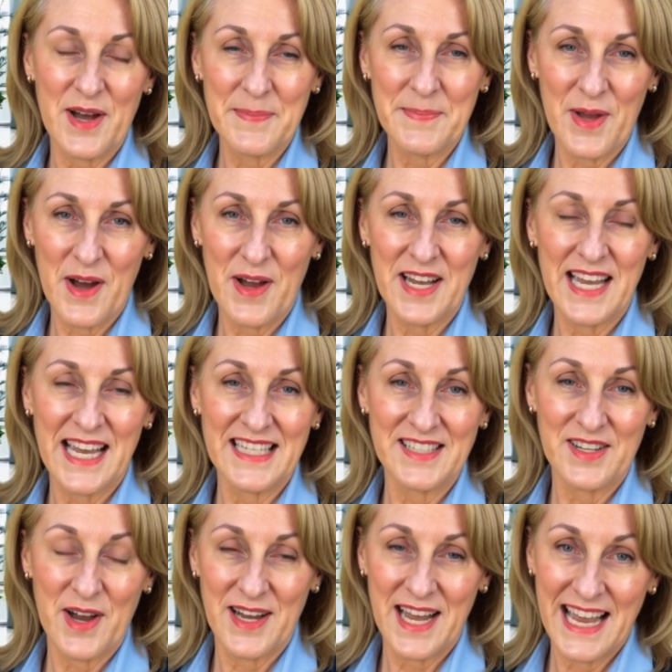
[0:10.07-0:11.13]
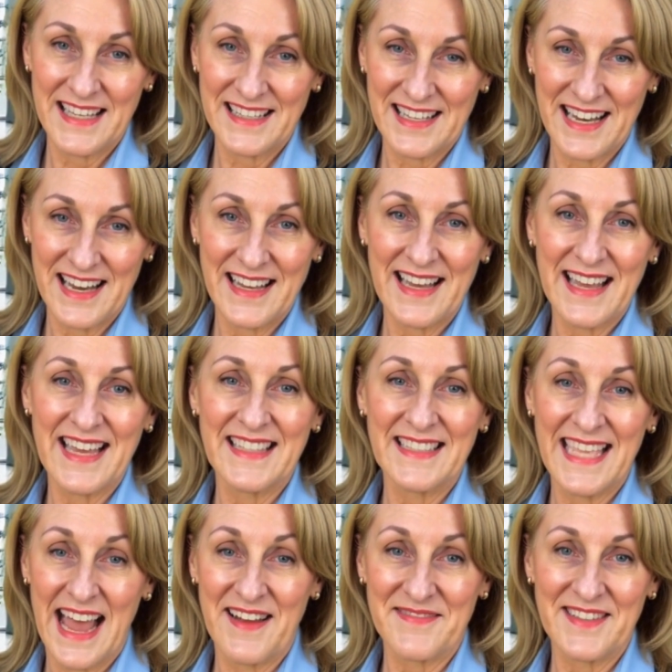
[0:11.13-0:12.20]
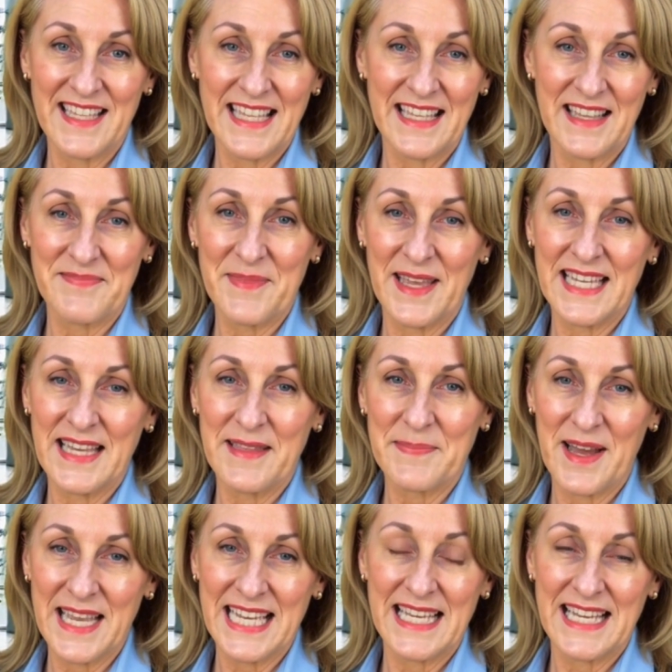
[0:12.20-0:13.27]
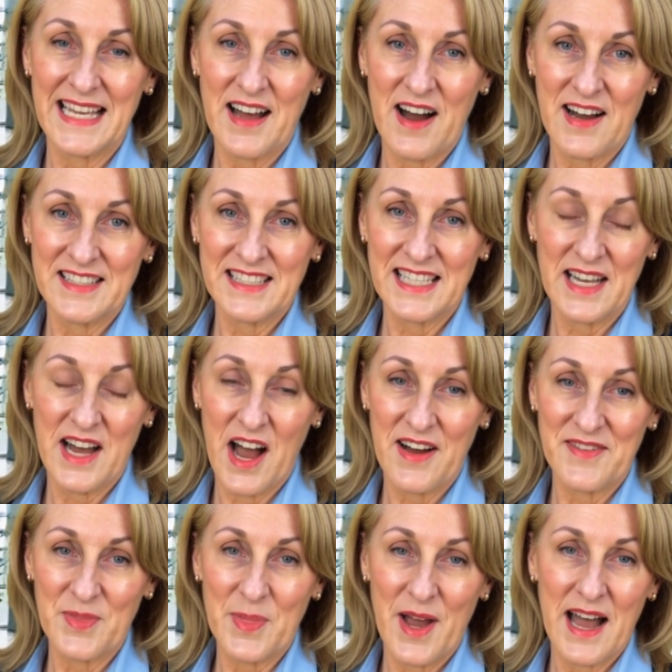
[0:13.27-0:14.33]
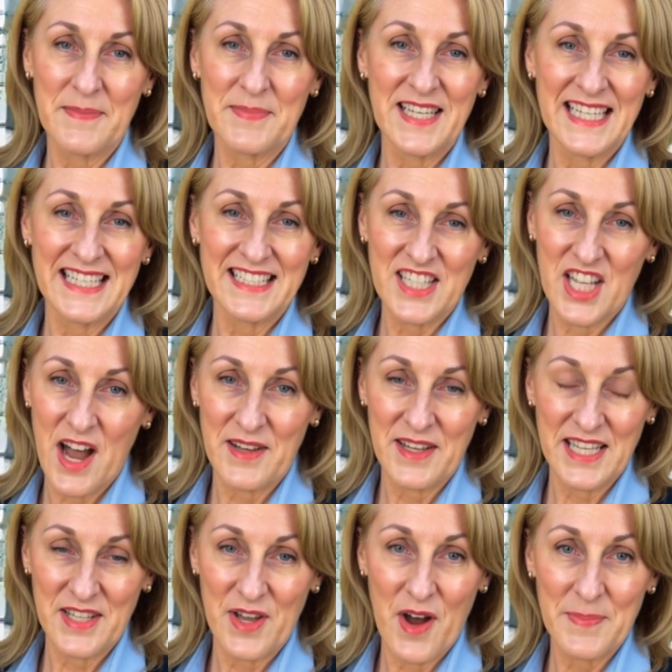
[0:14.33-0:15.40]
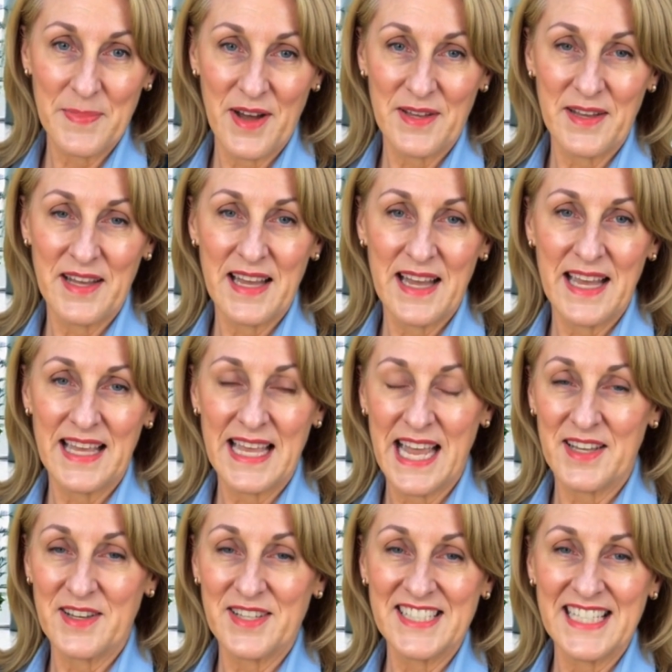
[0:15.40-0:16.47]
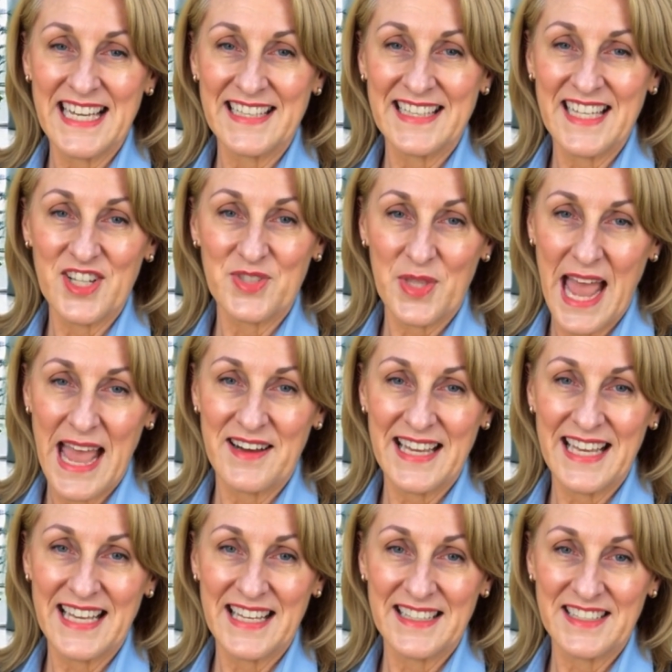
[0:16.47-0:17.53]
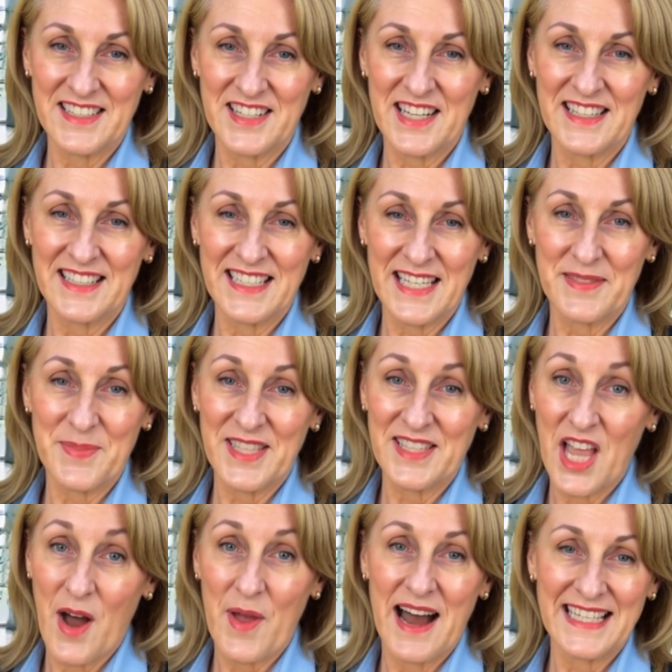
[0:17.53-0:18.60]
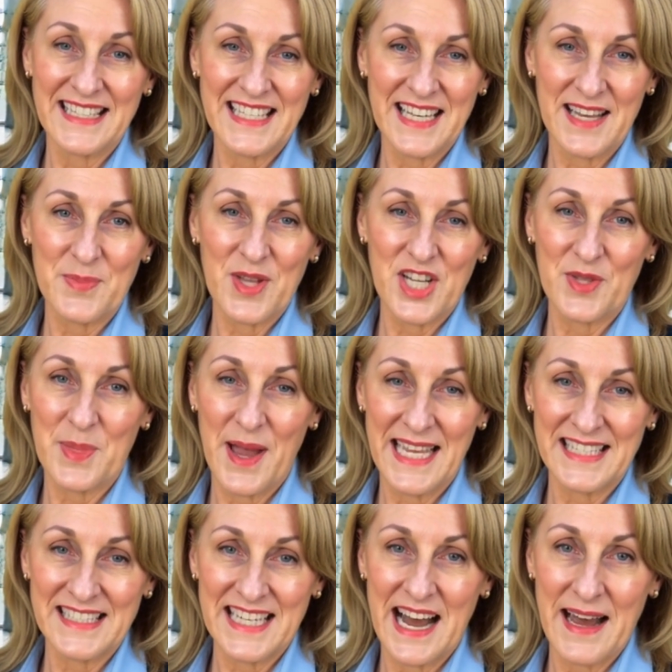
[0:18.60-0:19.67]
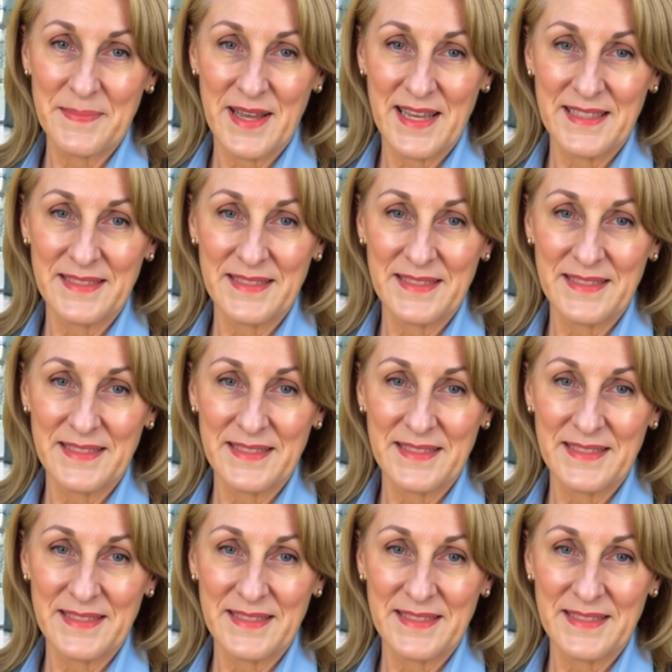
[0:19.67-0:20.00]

employer has gone under, that feeling of being completely lost and overwhelmed is totally normal, like you're suddenly drowning in uncertainty with no idea which way is up.